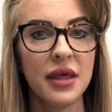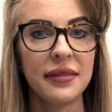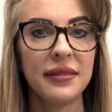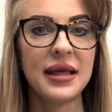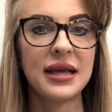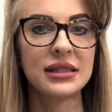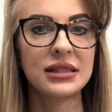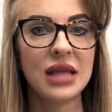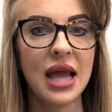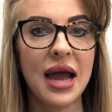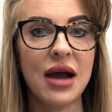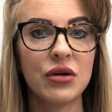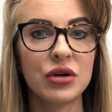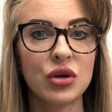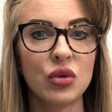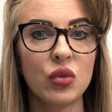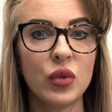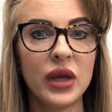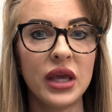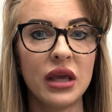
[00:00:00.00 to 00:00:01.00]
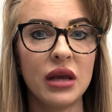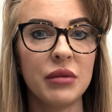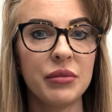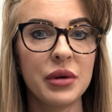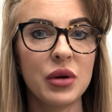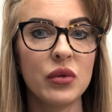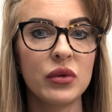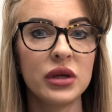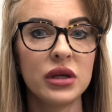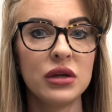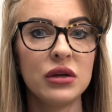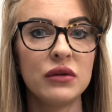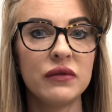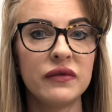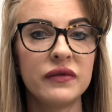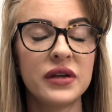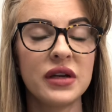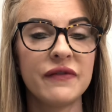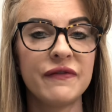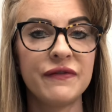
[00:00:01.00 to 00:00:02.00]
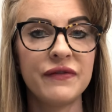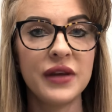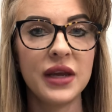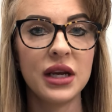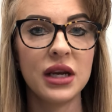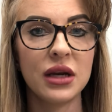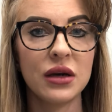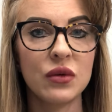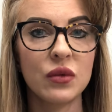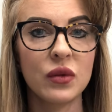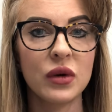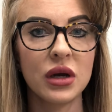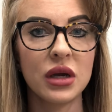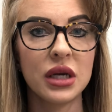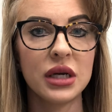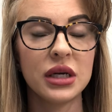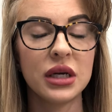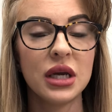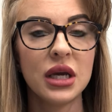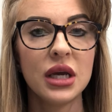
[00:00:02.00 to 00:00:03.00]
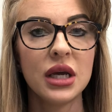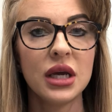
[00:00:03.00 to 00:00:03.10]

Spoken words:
That's how to win. But when you've defeated one,